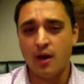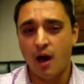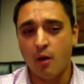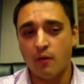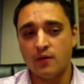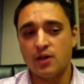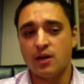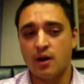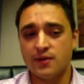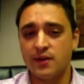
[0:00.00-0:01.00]
However, she
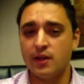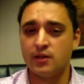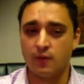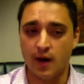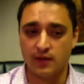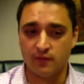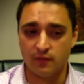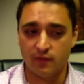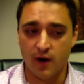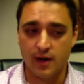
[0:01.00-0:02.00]
constantly gets rides from
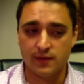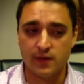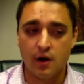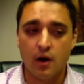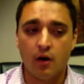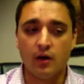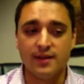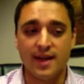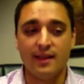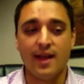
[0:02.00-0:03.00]
friends. Her
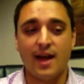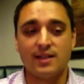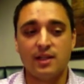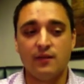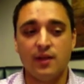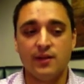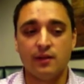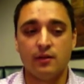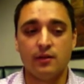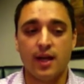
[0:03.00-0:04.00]
daily activities
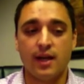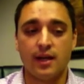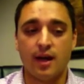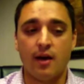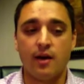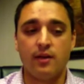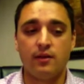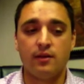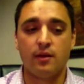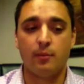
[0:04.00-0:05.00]
include hanging out
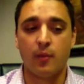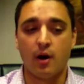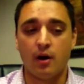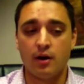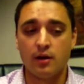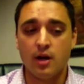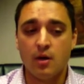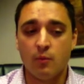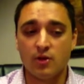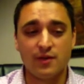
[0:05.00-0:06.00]
at the bar,
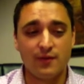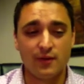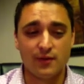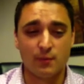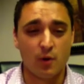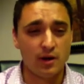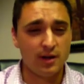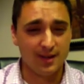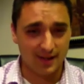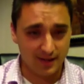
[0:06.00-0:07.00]
where she feels
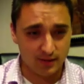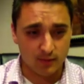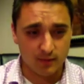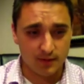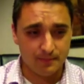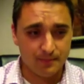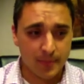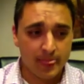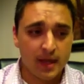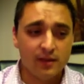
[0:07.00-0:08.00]
wanted and adored.
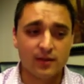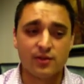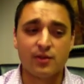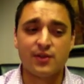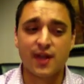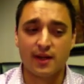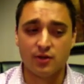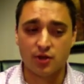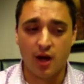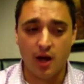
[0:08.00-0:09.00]
This is her second
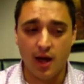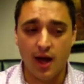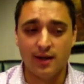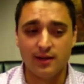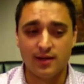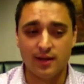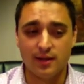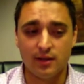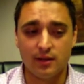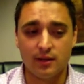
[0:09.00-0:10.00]
shot
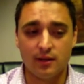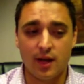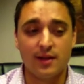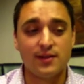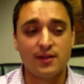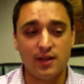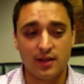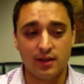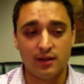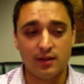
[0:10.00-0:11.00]
at
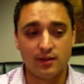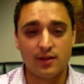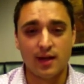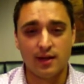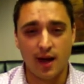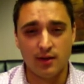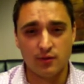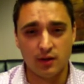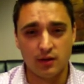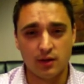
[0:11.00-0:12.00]
seeking
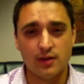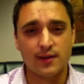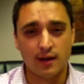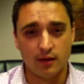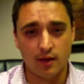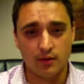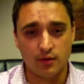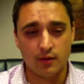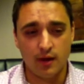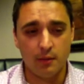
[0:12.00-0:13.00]
psychiatric and
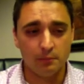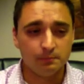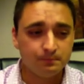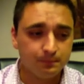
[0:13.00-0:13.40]
psychological help.